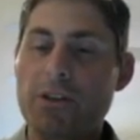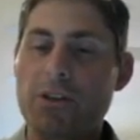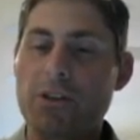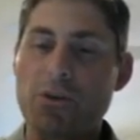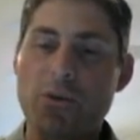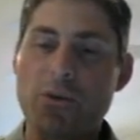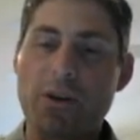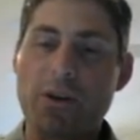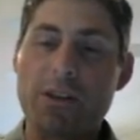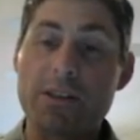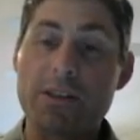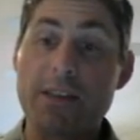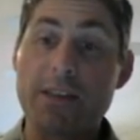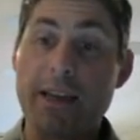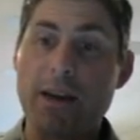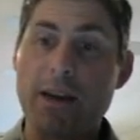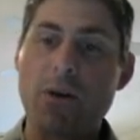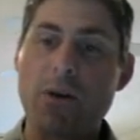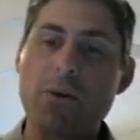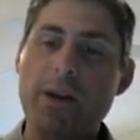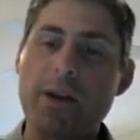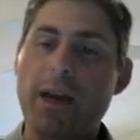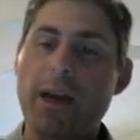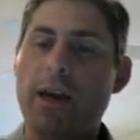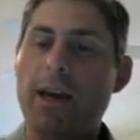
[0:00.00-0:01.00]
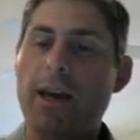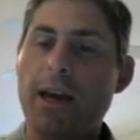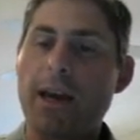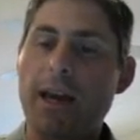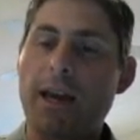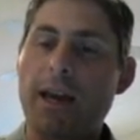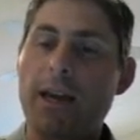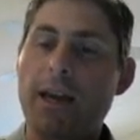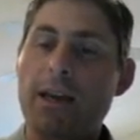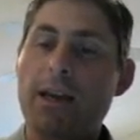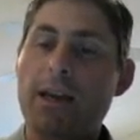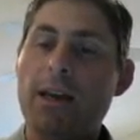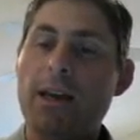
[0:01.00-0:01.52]
And you can say, okay,
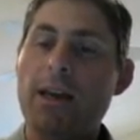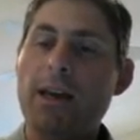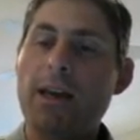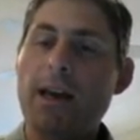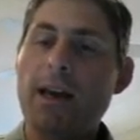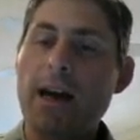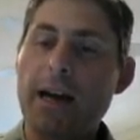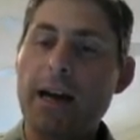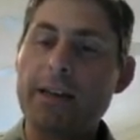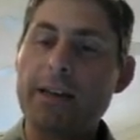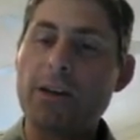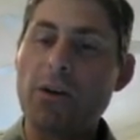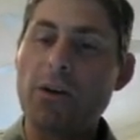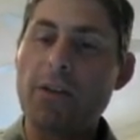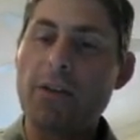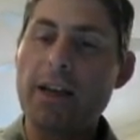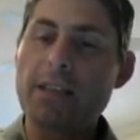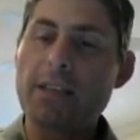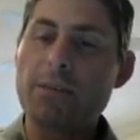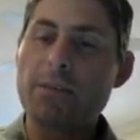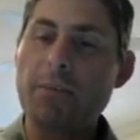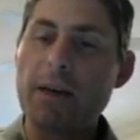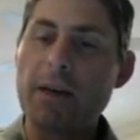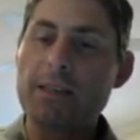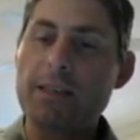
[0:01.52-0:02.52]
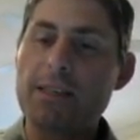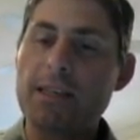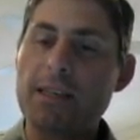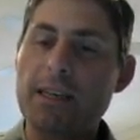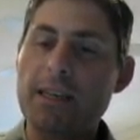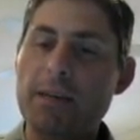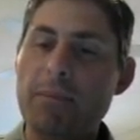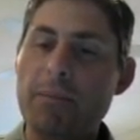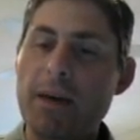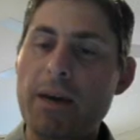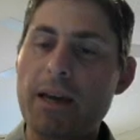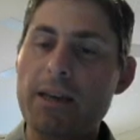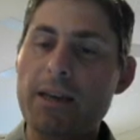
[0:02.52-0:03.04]
hey, I know that's my
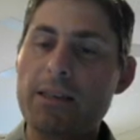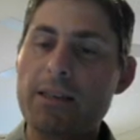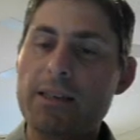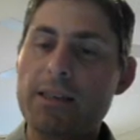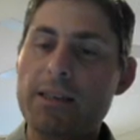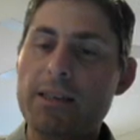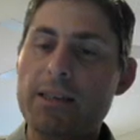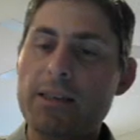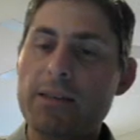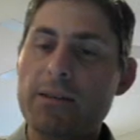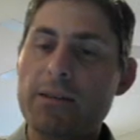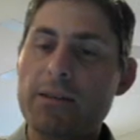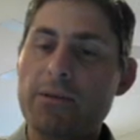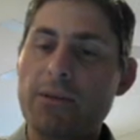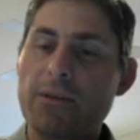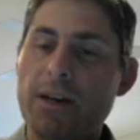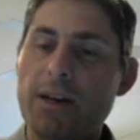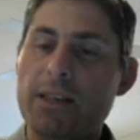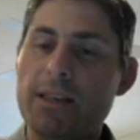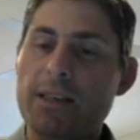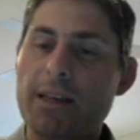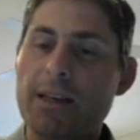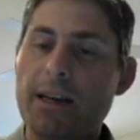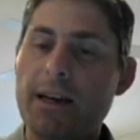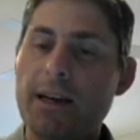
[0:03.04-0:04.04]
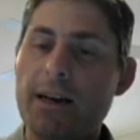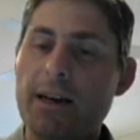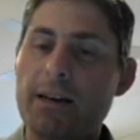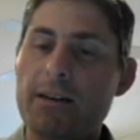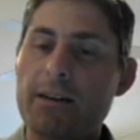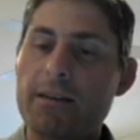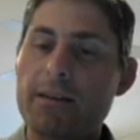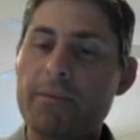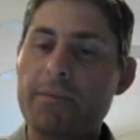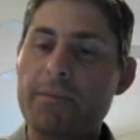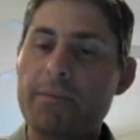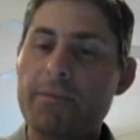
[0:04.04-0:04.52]
TMS right there,